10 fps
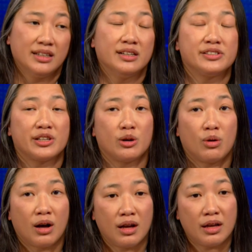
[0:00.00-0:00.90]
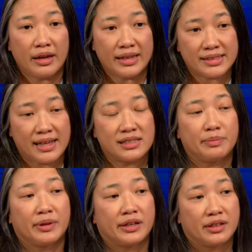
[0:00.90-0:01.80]
So is that
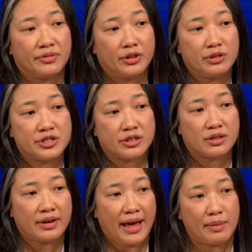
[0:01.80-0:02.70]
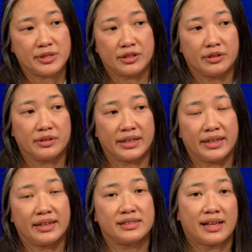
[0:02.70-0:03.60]
something in the future?
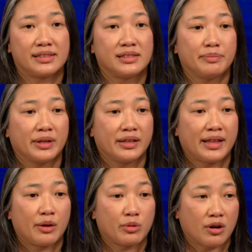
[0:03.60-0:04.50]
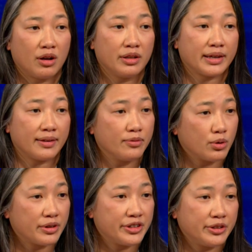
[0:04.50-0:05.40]
Absolutely. Is that something that we're all looking
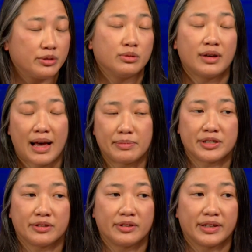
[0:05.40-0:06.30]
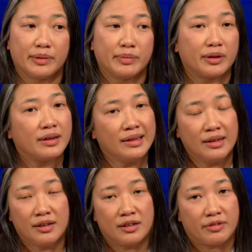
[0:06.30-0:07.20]
forward to? Absolutely. But
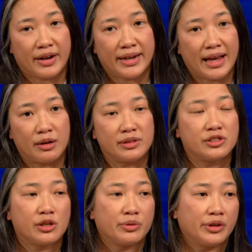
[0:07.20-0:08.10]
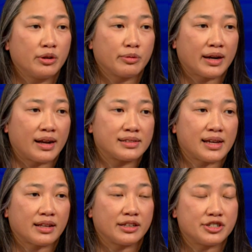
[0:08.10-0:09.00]
right now it's so new and we're not
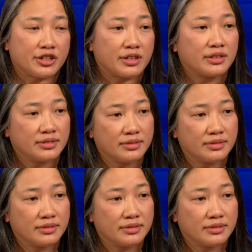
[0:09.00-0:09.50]
exactly sure.